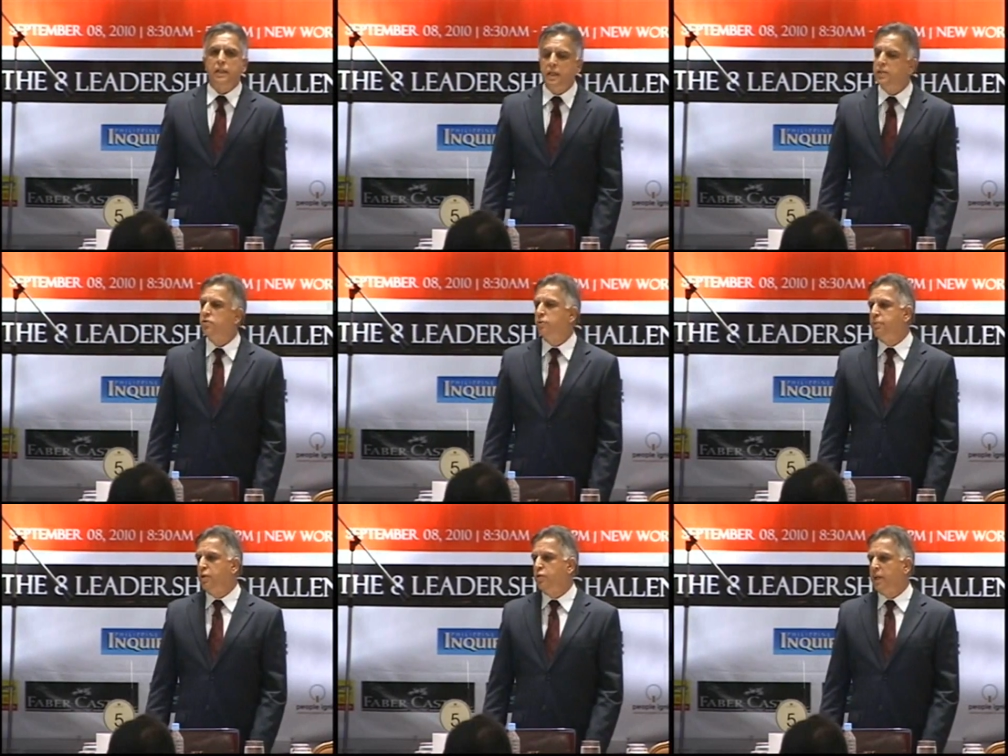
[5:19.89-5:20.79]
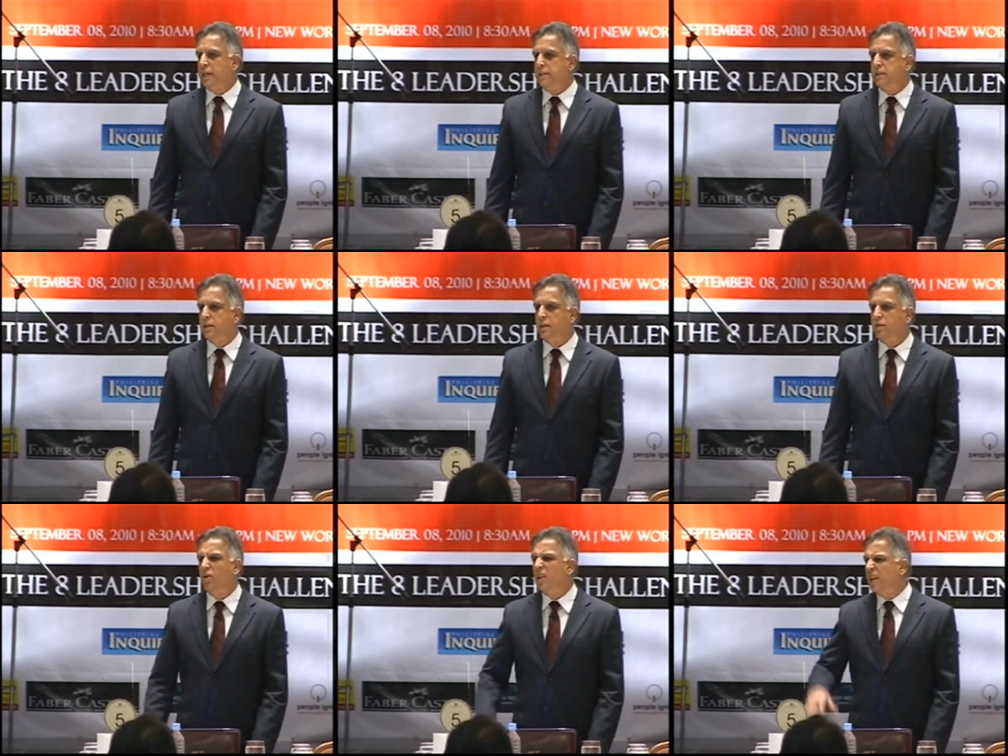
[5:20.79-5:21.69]
these two beauties
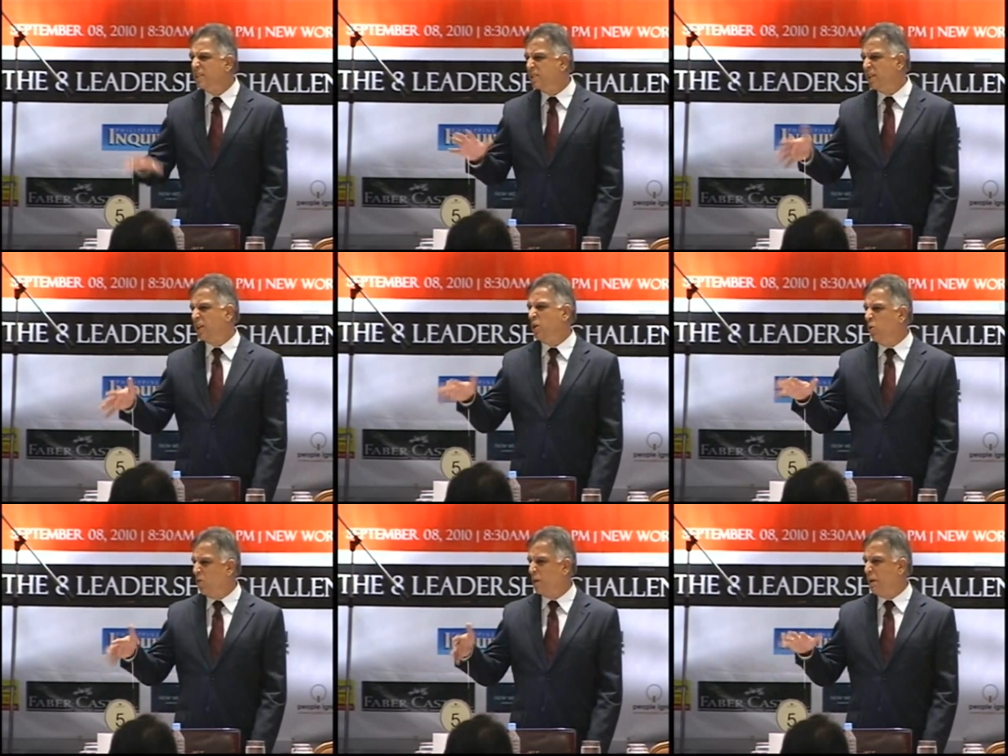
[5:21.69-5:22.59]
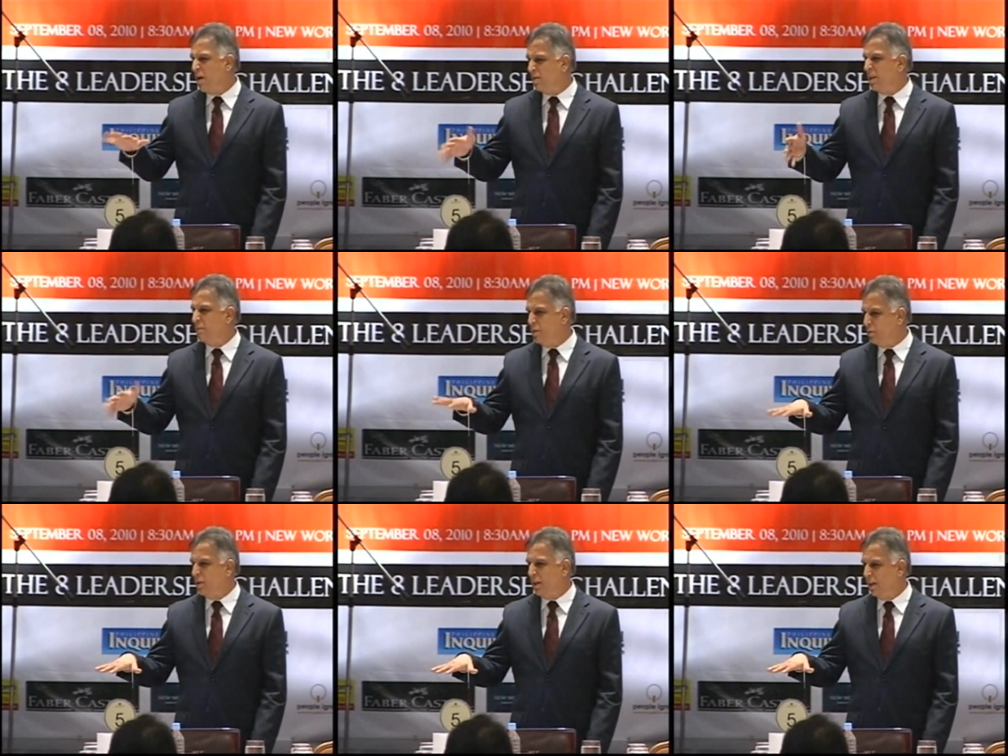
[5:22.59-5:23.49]
got insecure about their
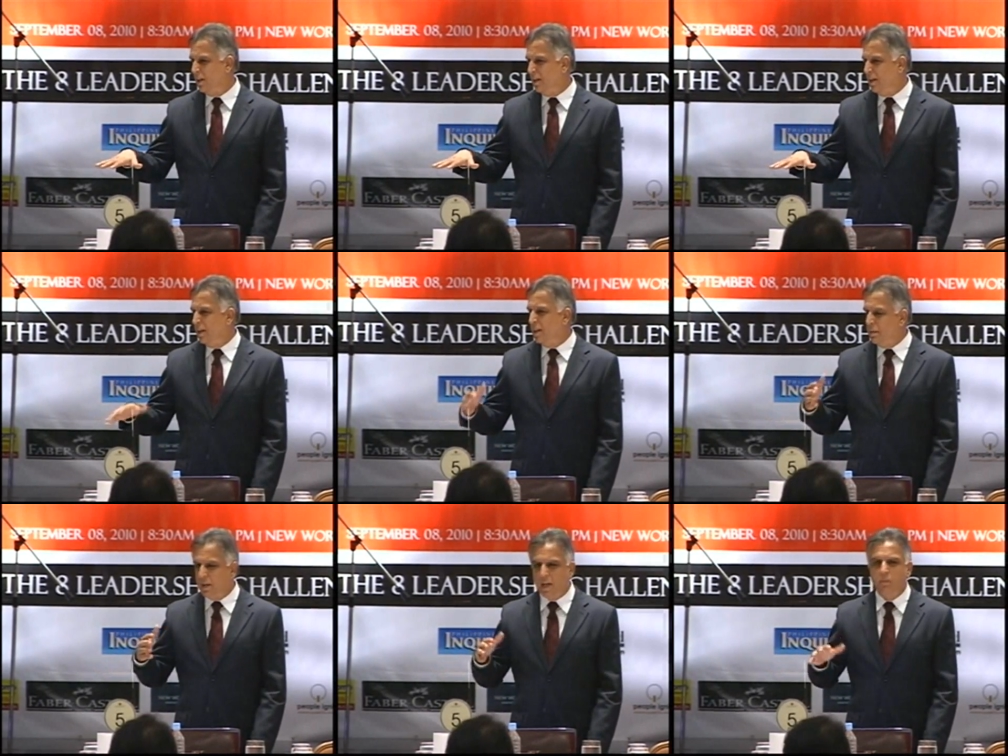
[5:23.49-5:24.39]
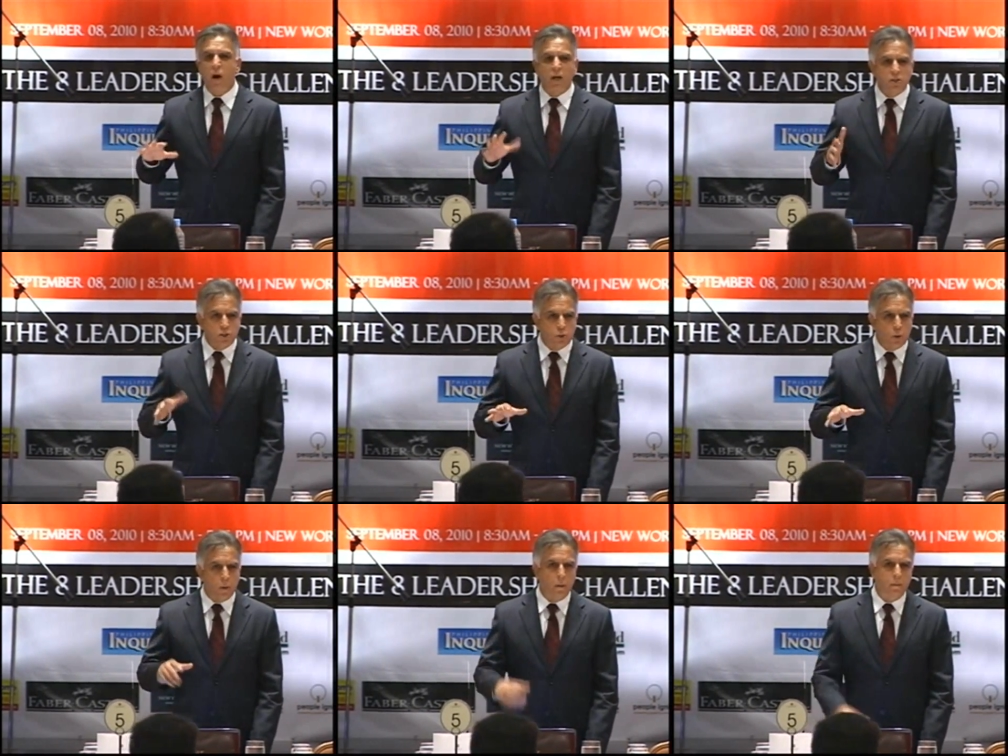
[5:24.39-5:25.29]
beauty. They become
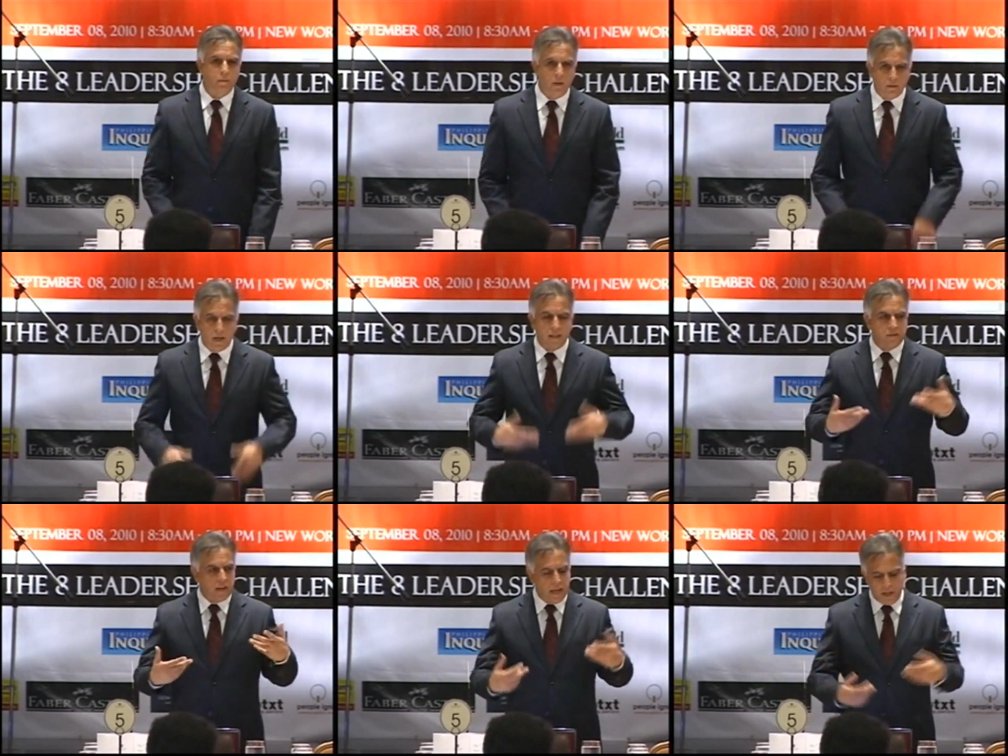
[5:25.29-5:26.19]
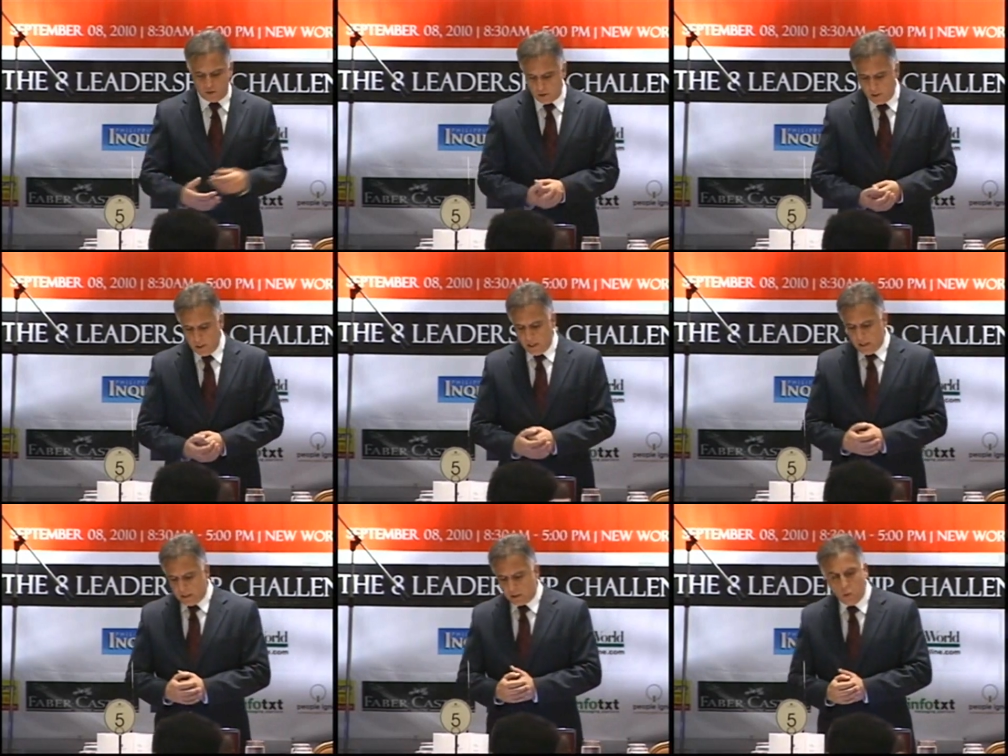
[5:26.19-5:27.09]
unsure, as we age.
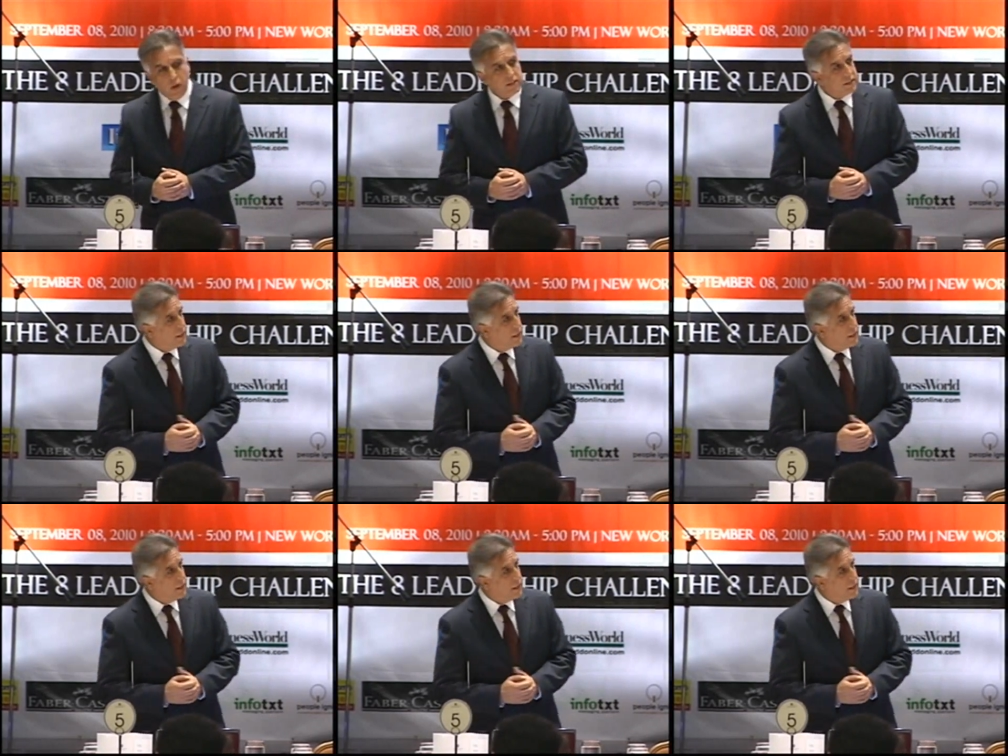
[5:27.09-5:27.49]
So one